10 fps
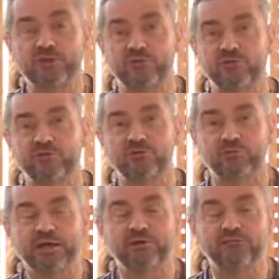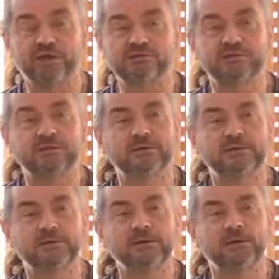last weekend of May, in fact.
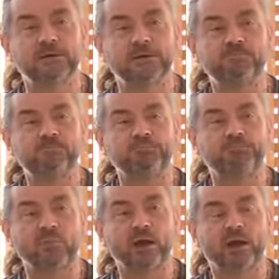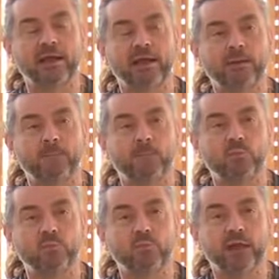I
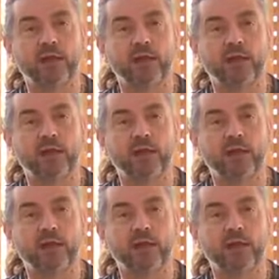am